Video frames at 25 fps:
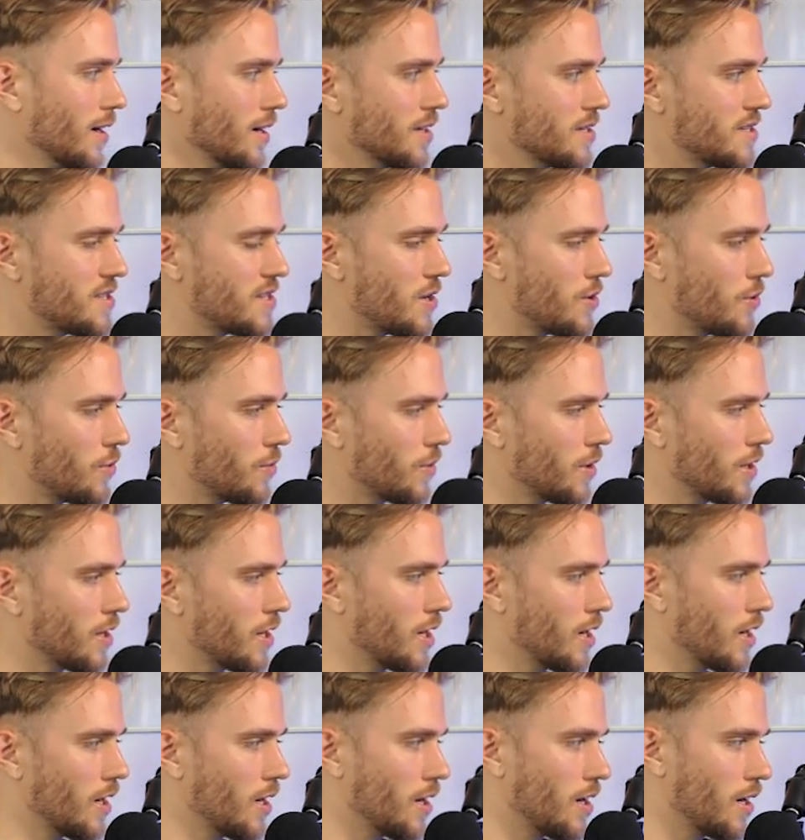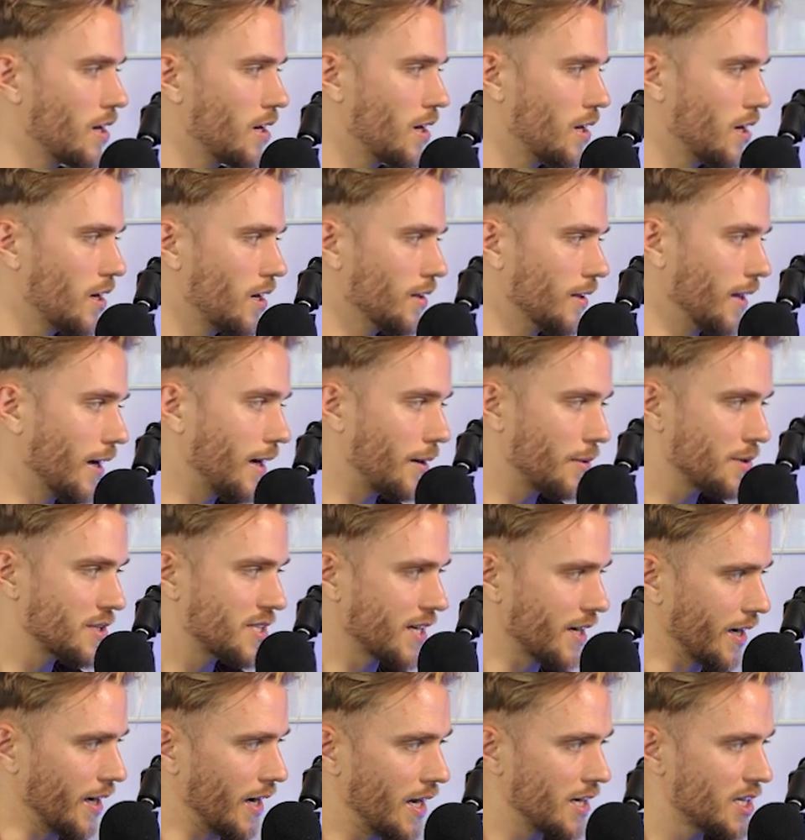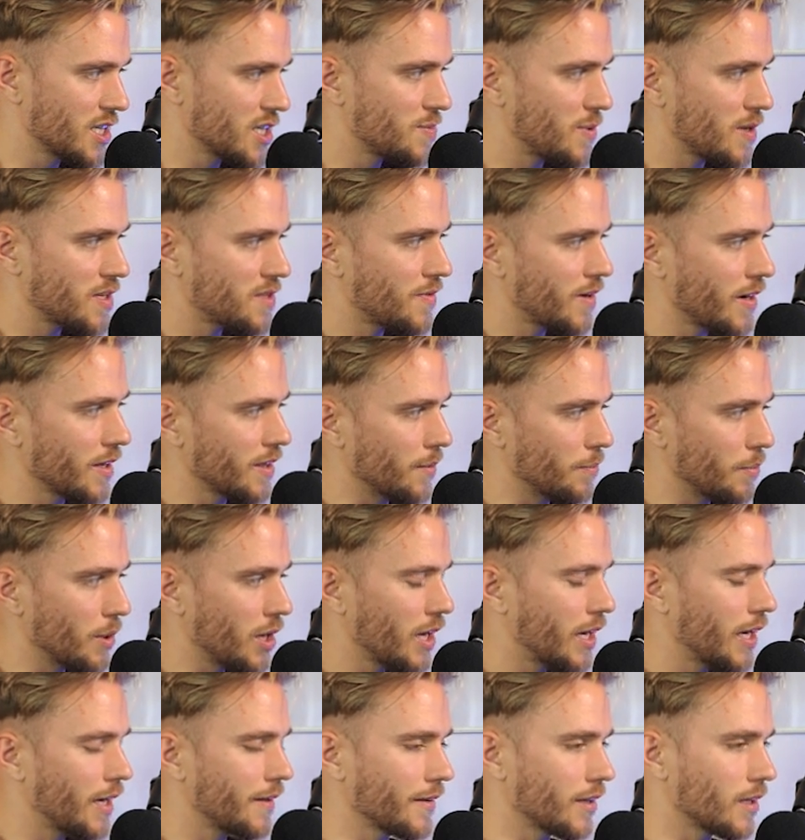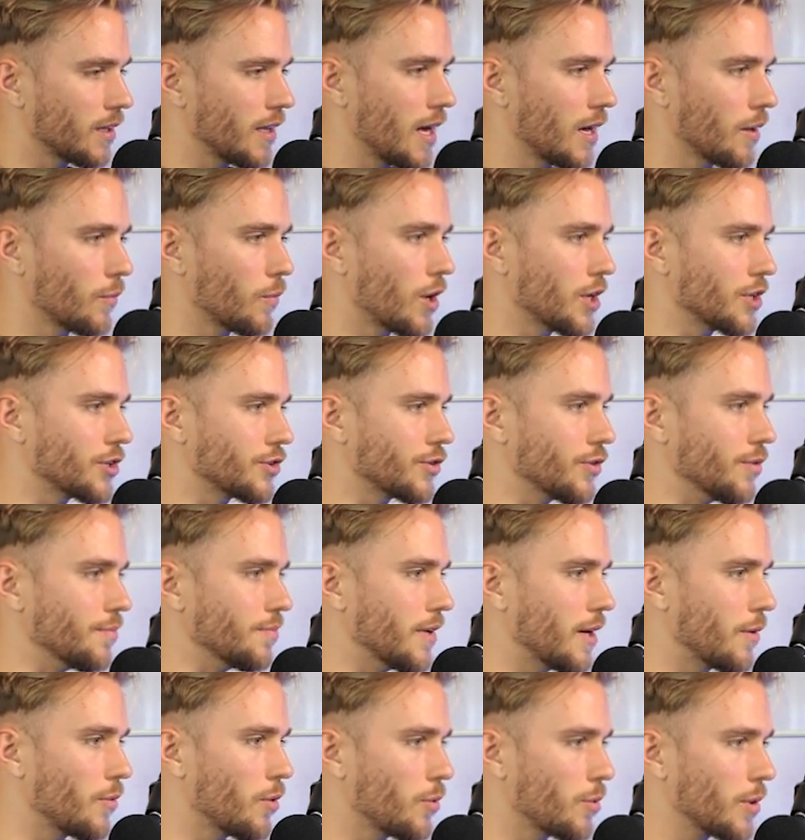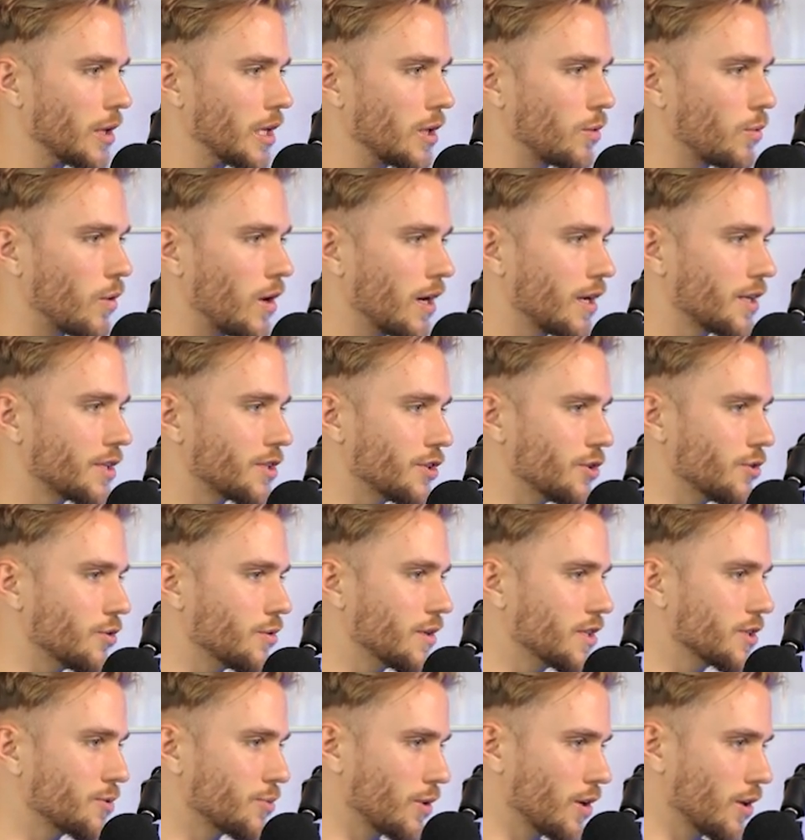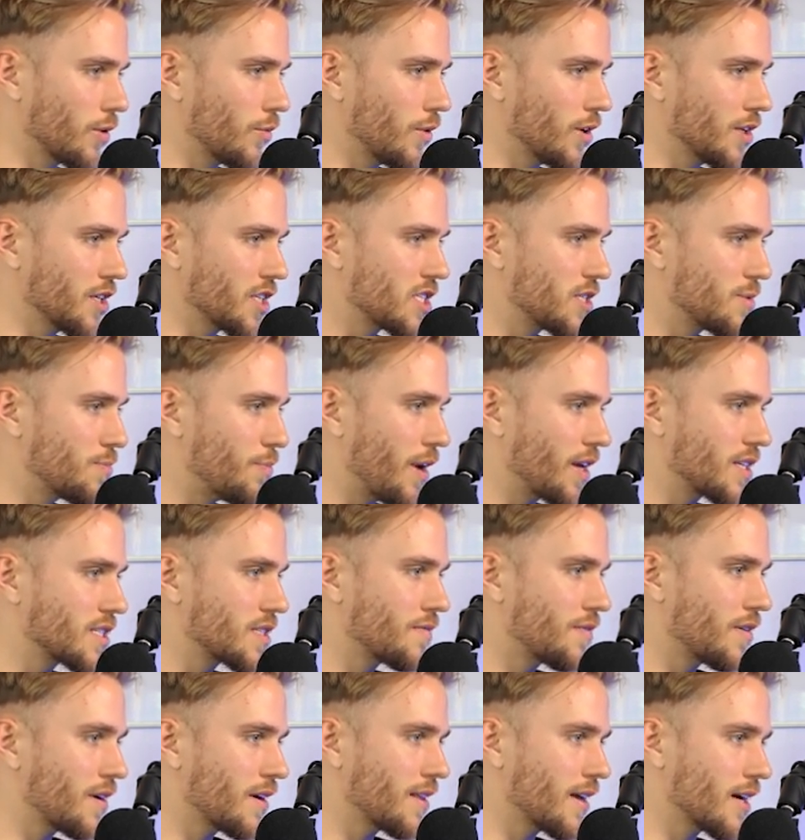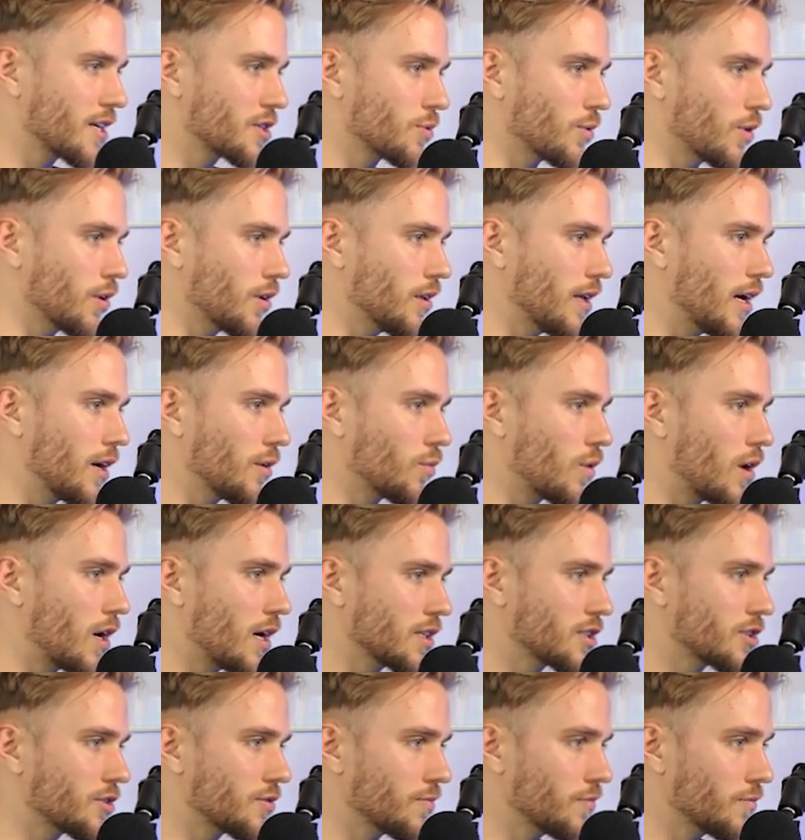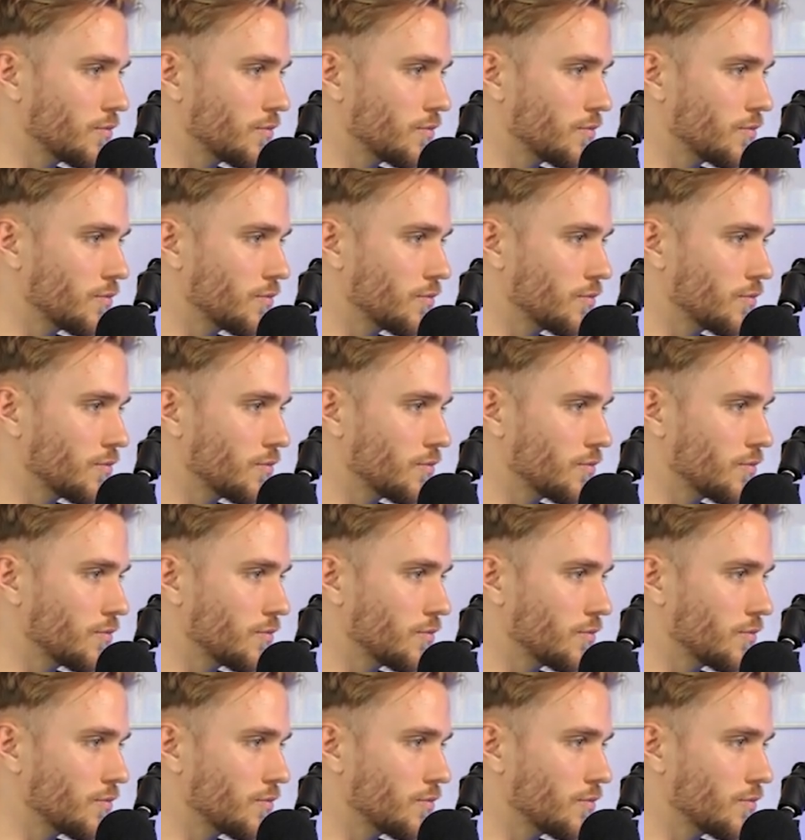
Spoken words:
So like I was saying, I just specified the bucket and the CloudWatch group. Now what we're going to want to do is we're going to want to specify the actual CloudWatch